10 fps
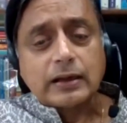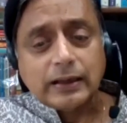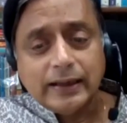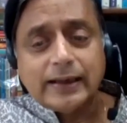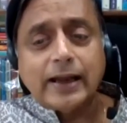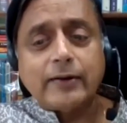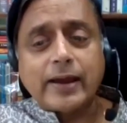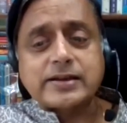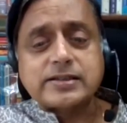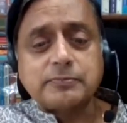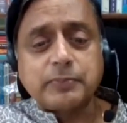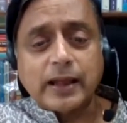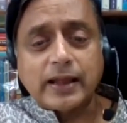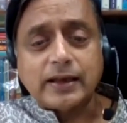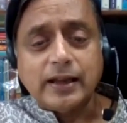clean air action
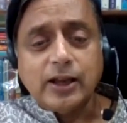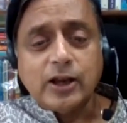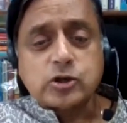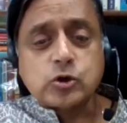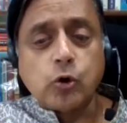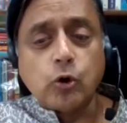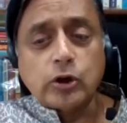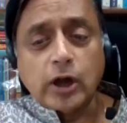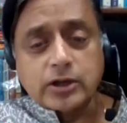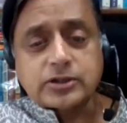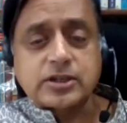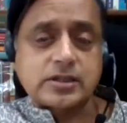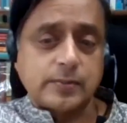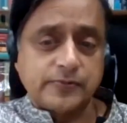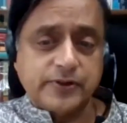plan to hold on to
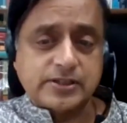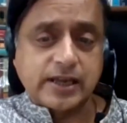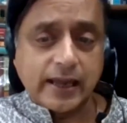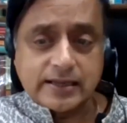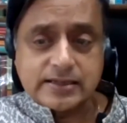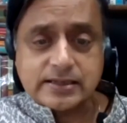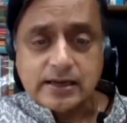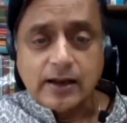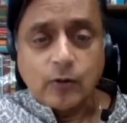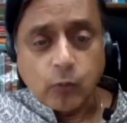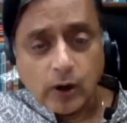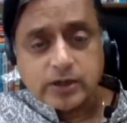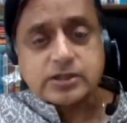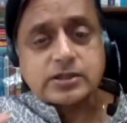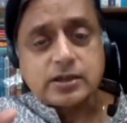some of these gains
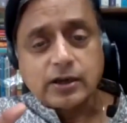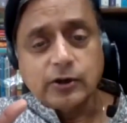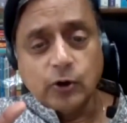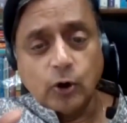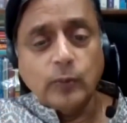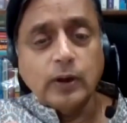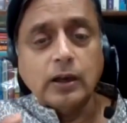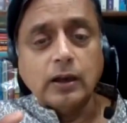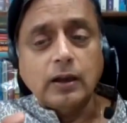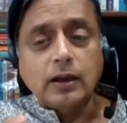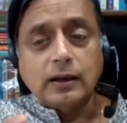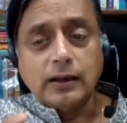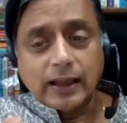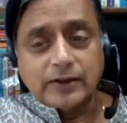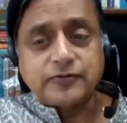once normal
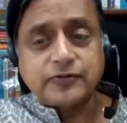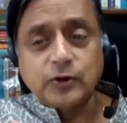life,